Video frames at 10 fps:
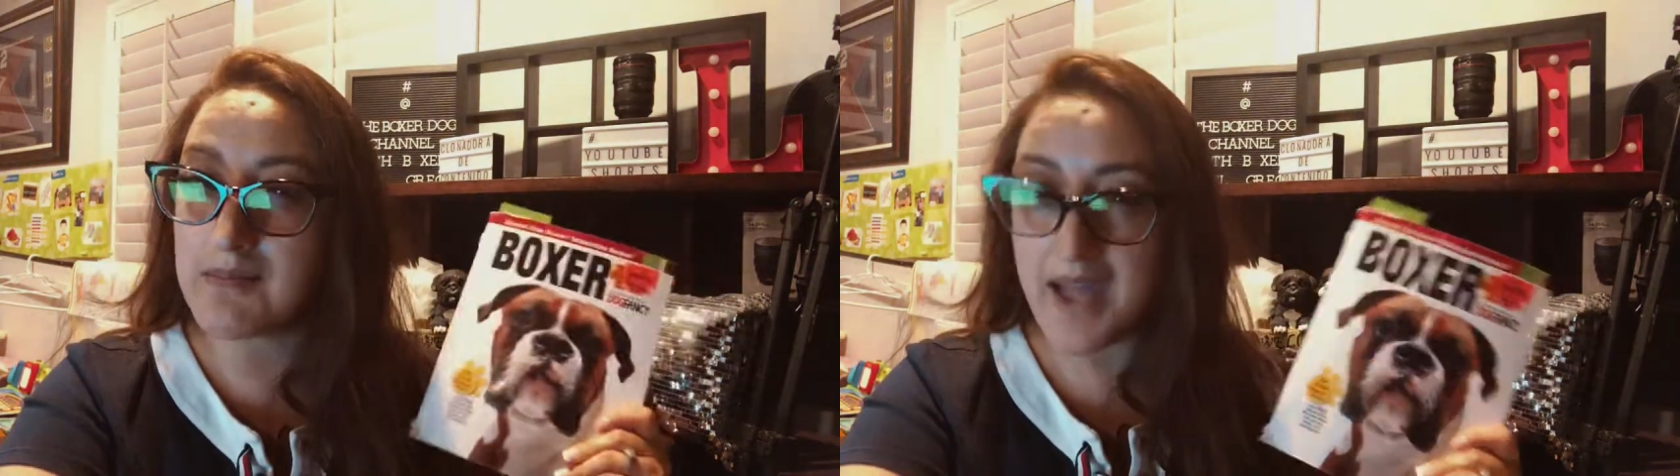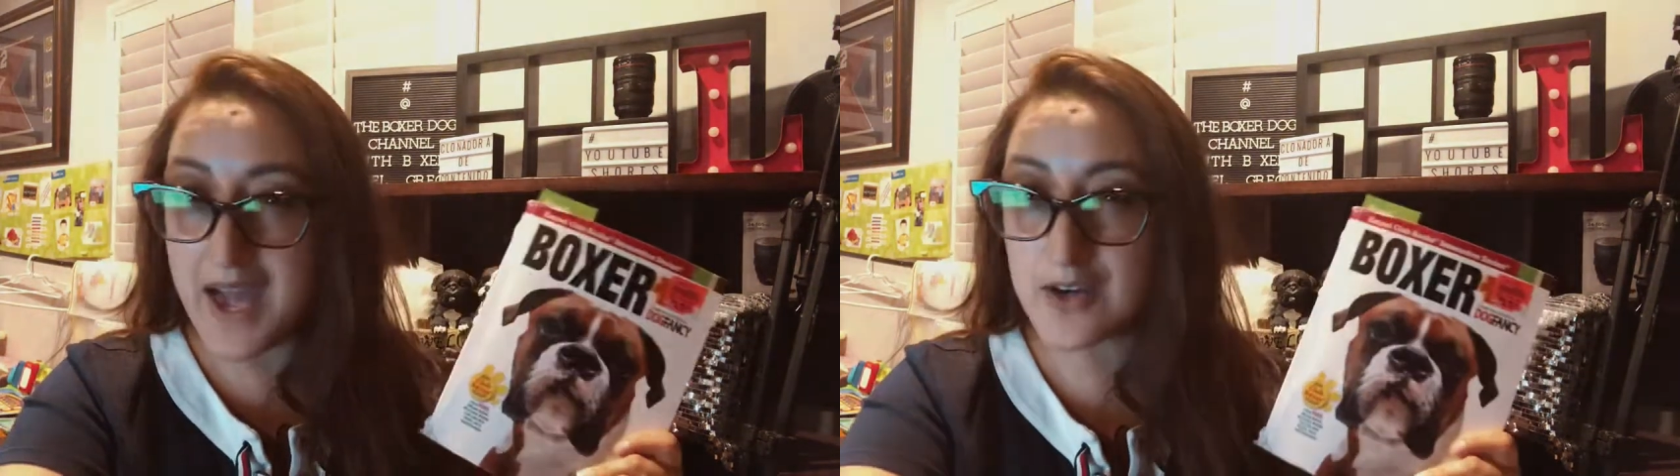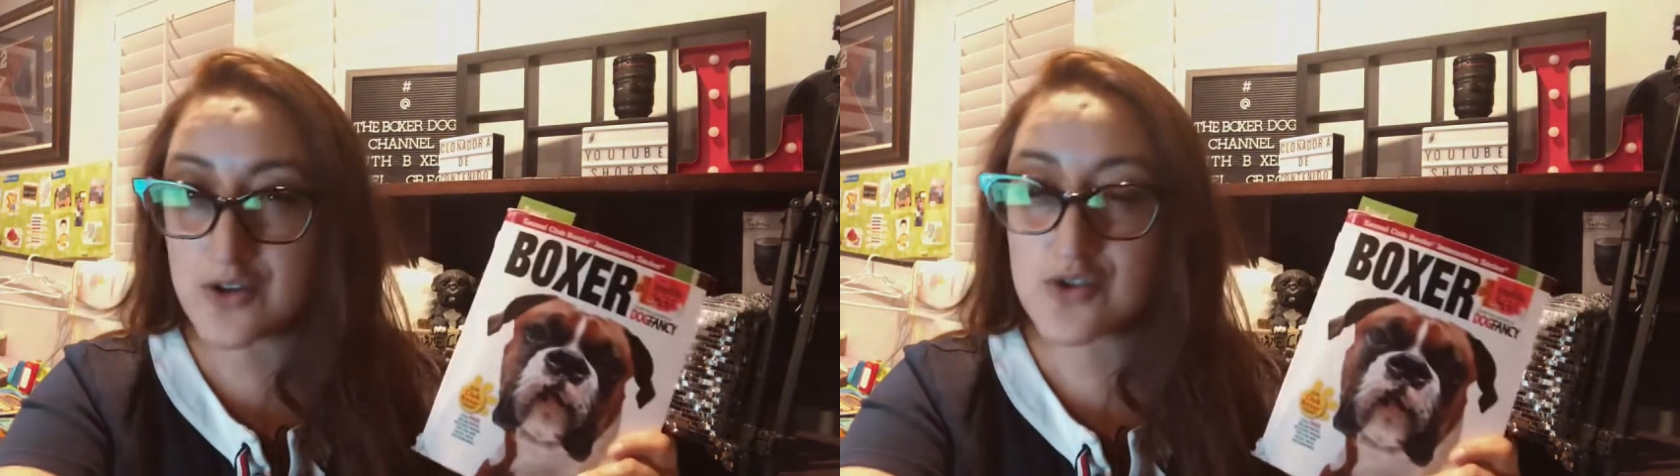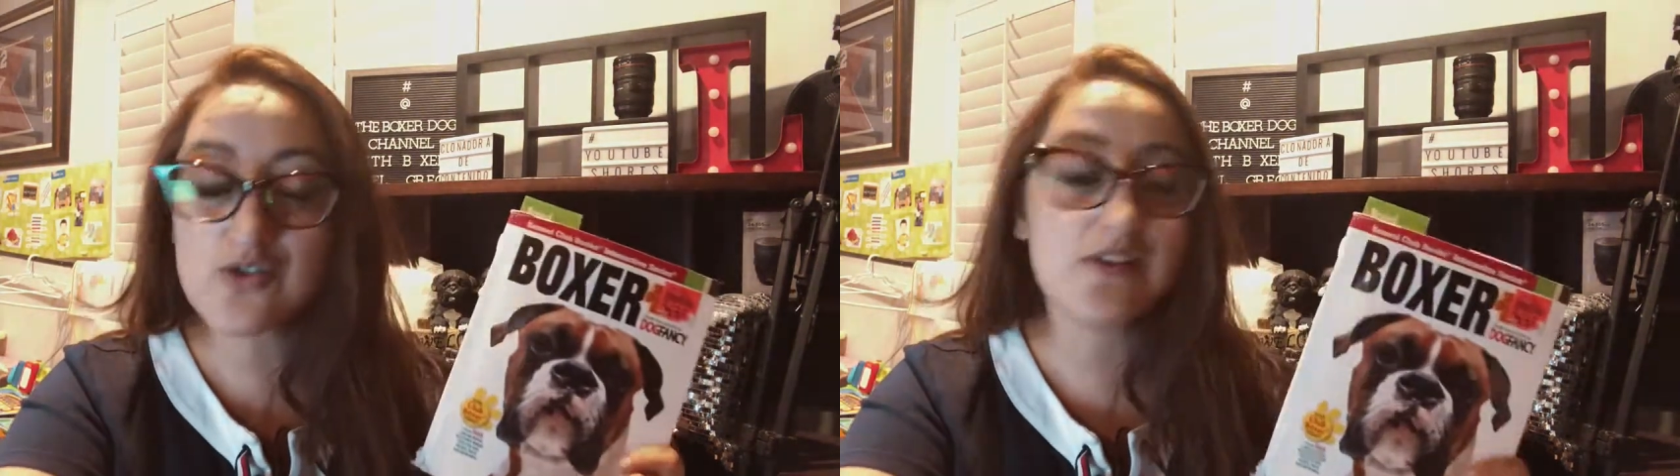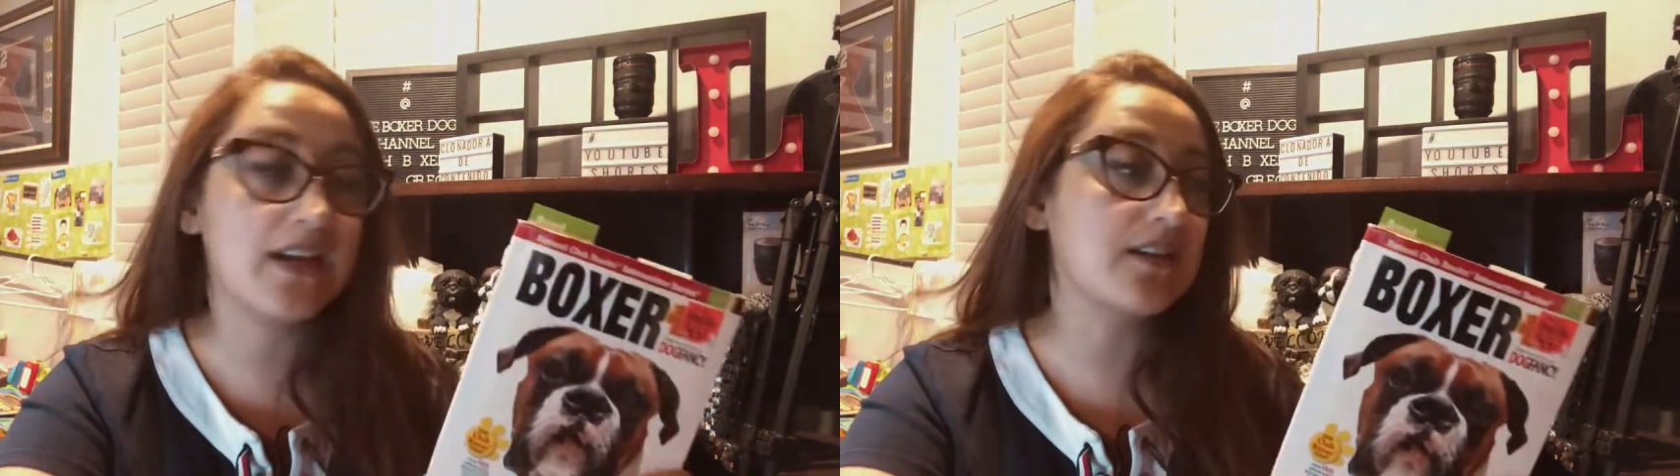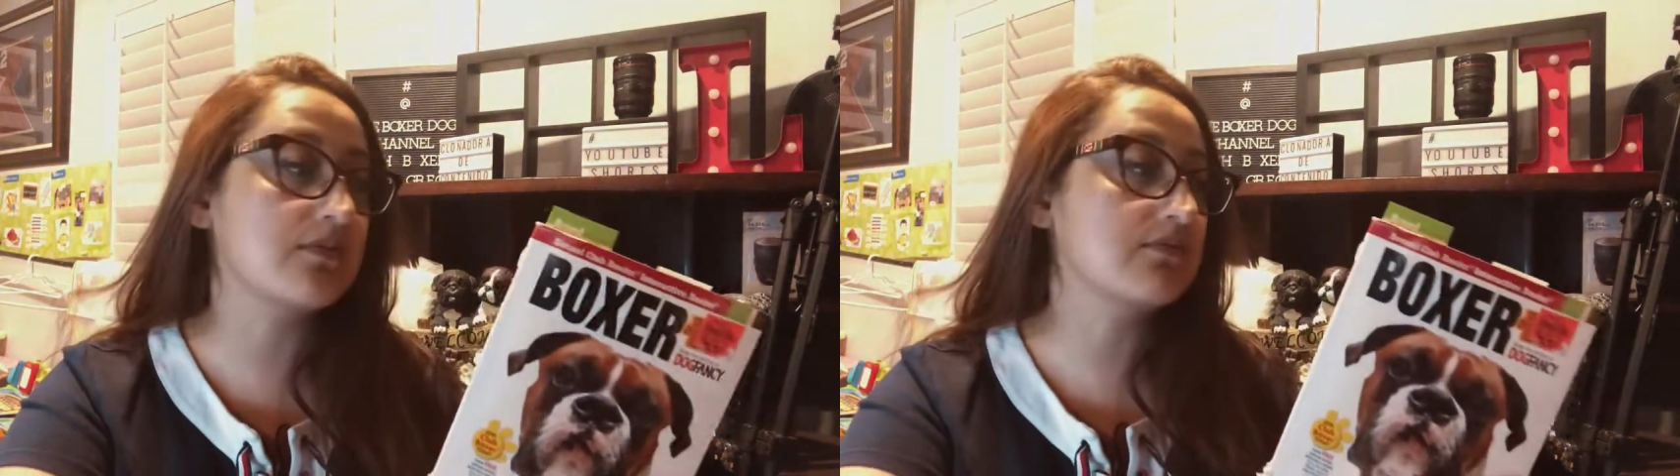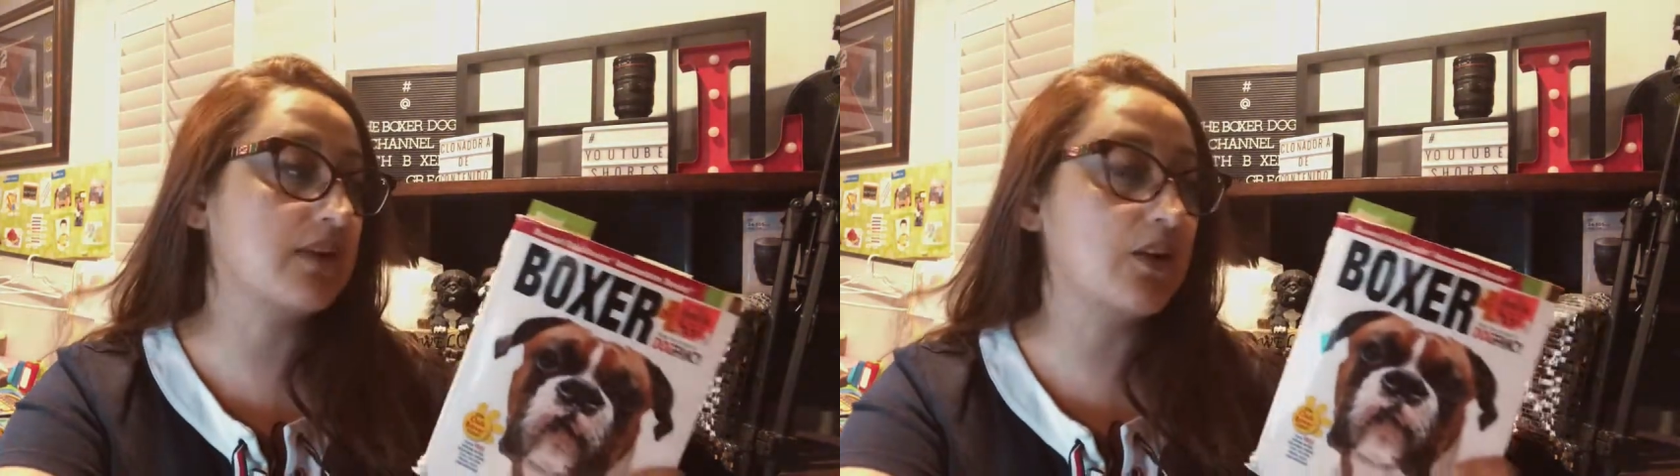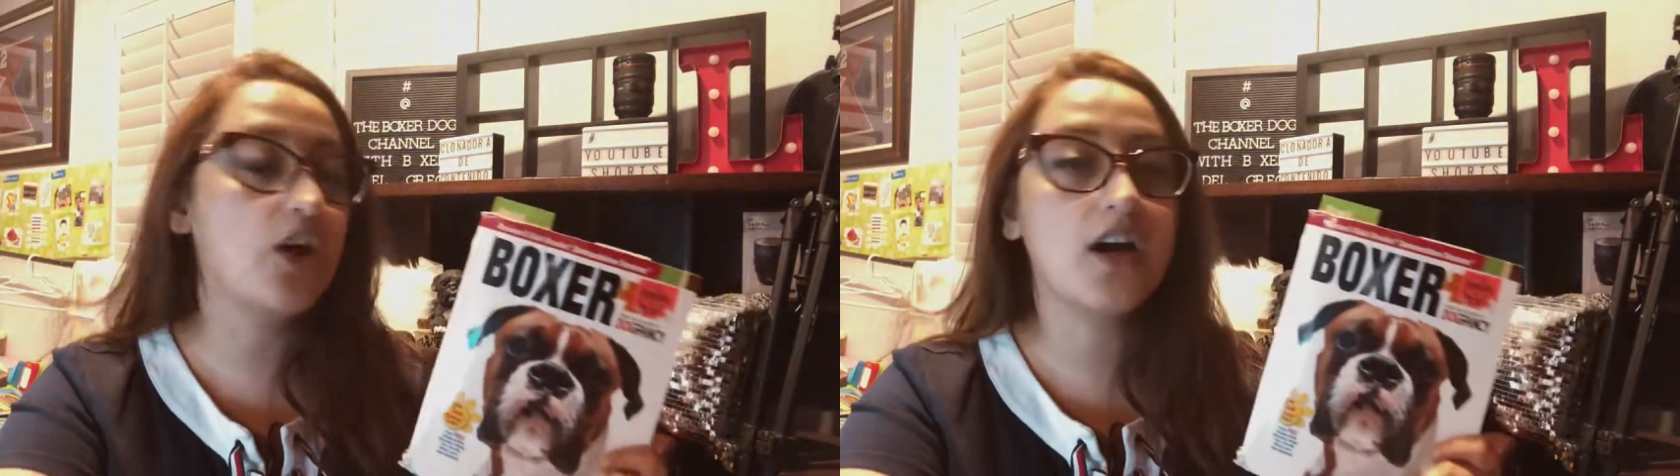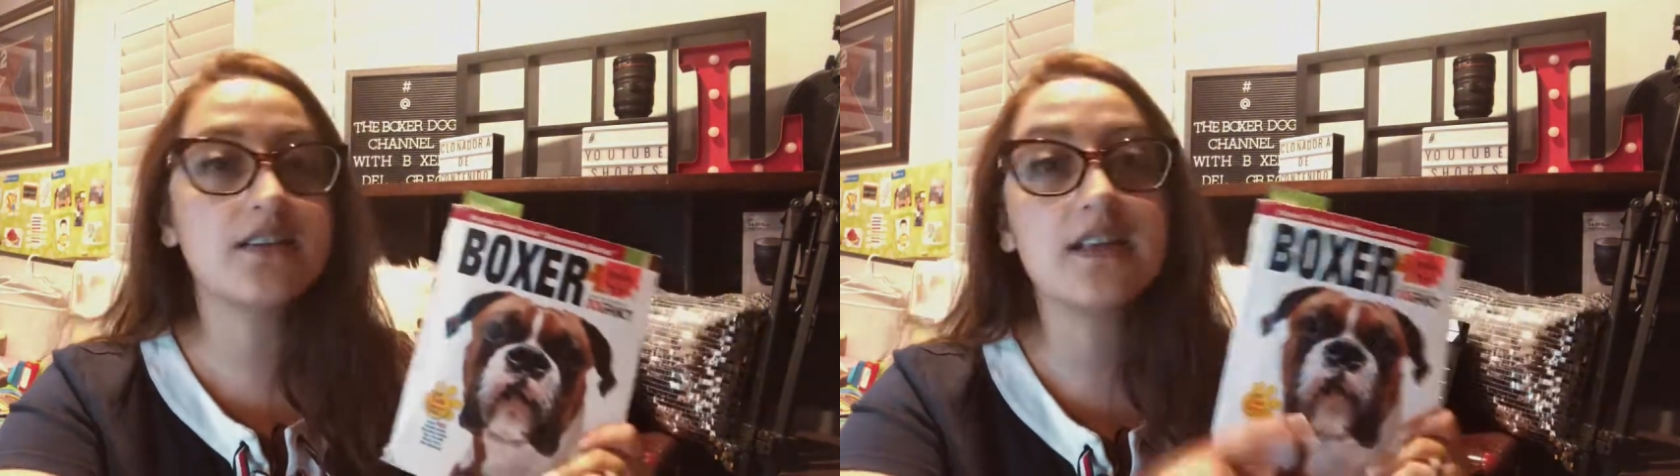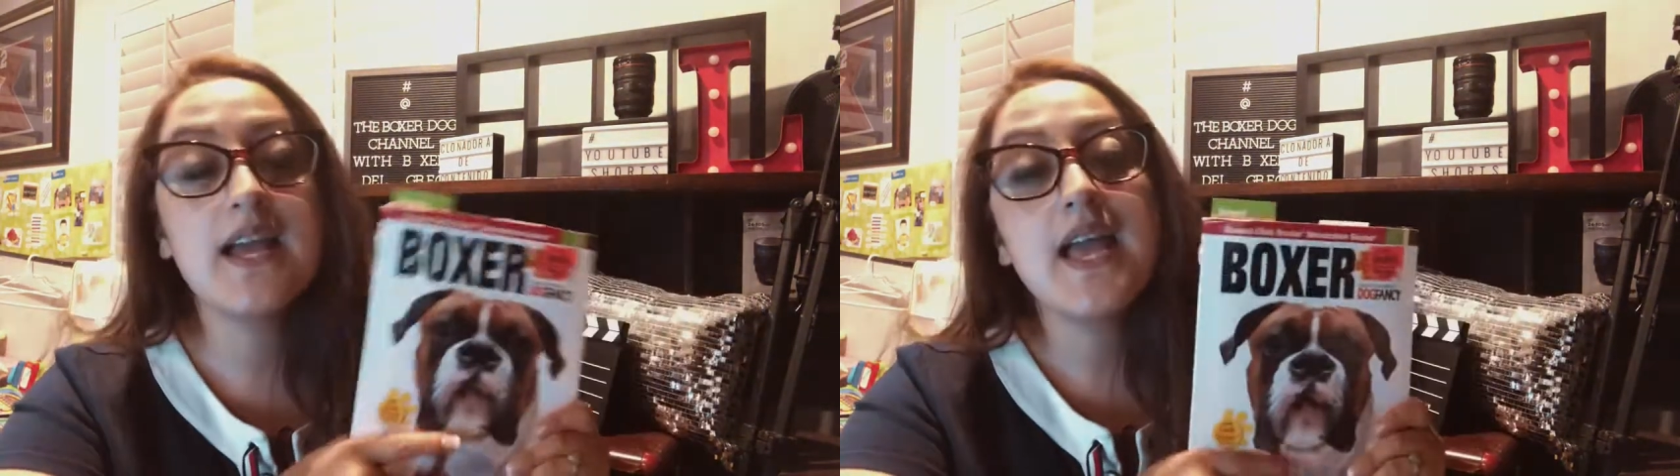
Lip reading: matters like a lot.